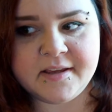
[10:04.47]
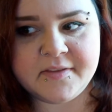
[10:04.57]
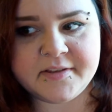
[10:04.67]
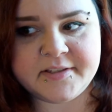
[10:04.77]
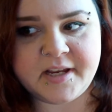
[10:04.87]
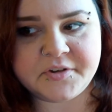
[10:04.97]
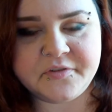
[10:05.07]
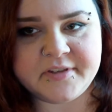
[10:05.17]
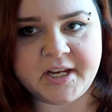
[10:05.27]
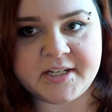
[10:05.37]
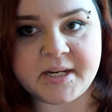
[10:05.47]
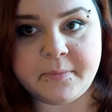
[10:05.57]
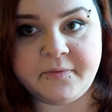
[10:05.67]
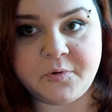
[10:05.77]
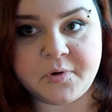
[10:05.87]
This is actually the second time I
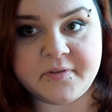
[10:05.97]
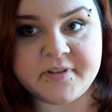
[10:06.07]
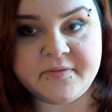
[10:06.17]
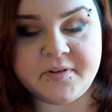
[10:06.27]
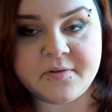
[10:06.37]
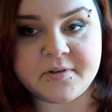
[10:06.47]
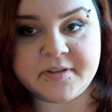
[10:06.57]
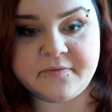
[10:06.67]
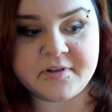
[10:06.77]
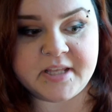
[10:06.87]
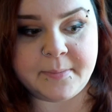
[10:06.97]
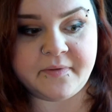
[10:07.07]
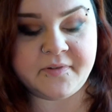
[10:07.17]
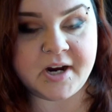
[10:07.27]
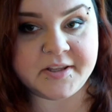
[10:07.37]
recorded this video because the first time I
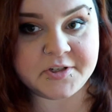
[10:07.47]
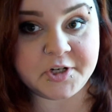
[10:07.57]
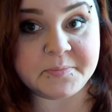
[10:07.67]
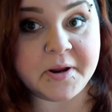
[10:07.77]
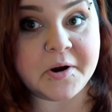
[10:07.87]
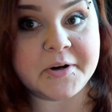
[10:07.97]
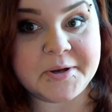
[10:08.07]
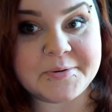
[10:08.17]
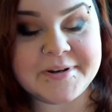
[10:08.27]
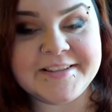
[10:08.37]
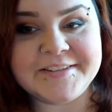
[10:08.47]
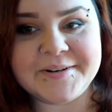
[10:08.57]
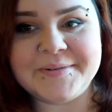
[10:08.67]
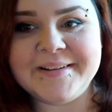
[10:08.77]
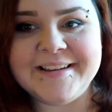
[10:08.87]
forgot to turn my audio on,
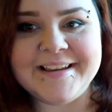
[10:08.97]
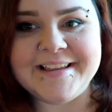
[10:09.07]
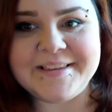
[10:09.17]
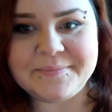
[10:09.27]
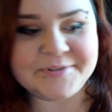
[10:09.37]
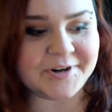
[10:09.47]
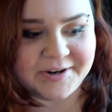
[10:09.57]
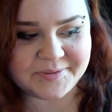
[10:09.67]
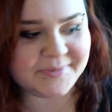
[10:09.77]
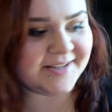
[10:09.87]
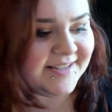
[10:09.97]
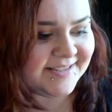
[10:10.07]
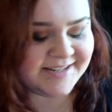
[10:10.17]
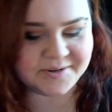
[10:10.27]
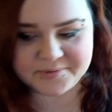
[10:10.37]
so I'm sorry. The mixing
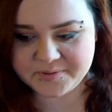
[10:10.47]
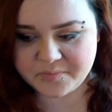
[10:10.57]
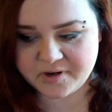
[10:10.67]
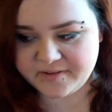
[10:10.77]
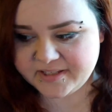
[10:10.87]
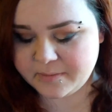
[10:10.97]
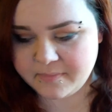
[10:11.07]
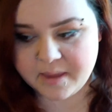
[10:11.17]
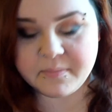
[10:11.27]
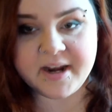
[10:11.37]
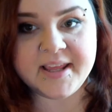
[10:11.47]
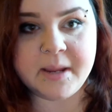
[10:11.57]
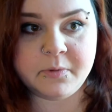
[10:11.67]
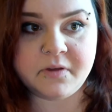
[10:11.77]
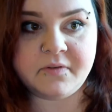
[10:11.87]
stick was in one of these. It might have came
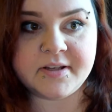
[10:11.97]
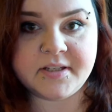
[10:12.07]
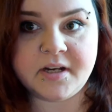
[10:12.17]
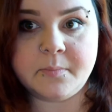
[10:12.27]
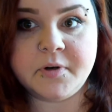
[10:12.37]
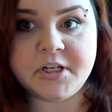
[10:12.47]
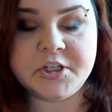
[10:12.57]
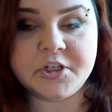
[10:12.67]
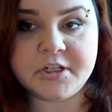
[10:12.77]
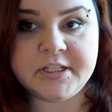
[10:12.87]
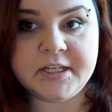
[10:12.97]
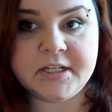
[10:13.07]
with the resin. I'm pretty sure it did.